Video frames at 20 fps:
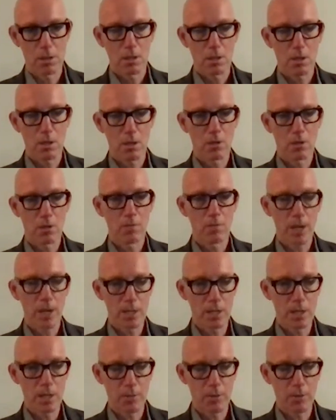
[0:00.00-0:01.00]
so the
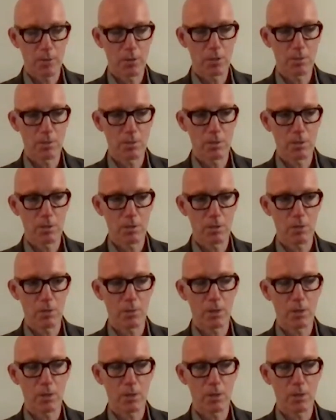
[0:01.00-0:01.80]
basic principle has got to